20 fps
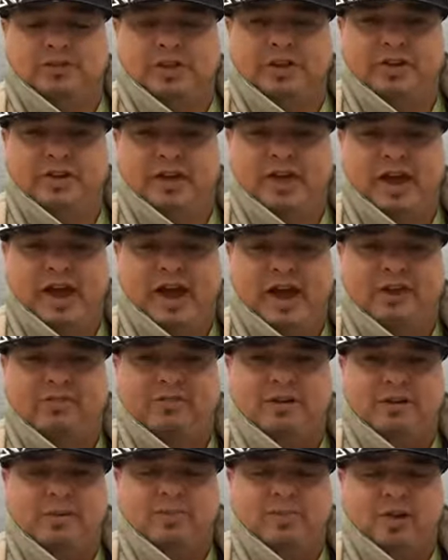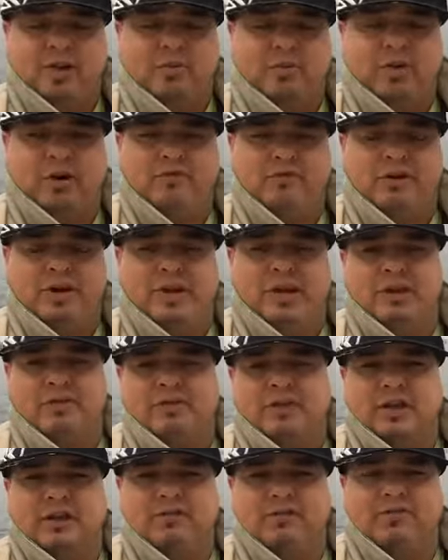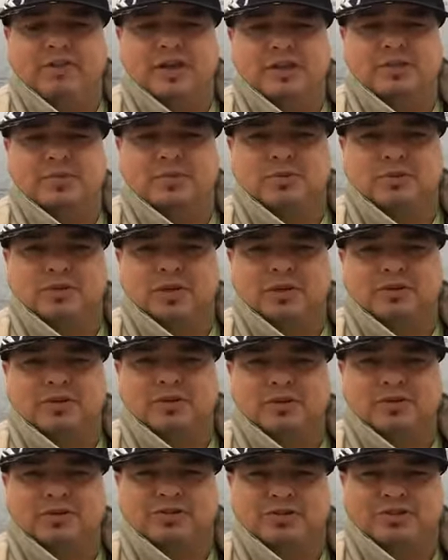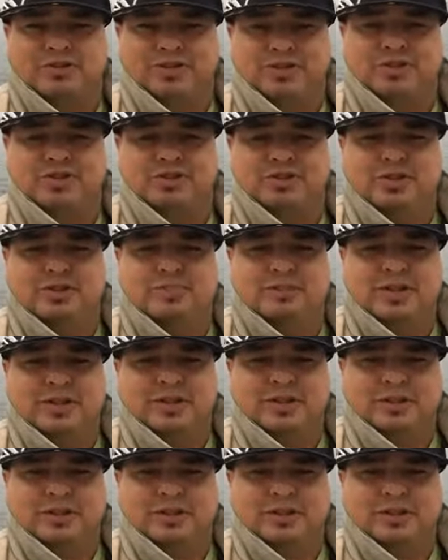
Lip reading: So you now have one video you've done on Facebook across YouTube,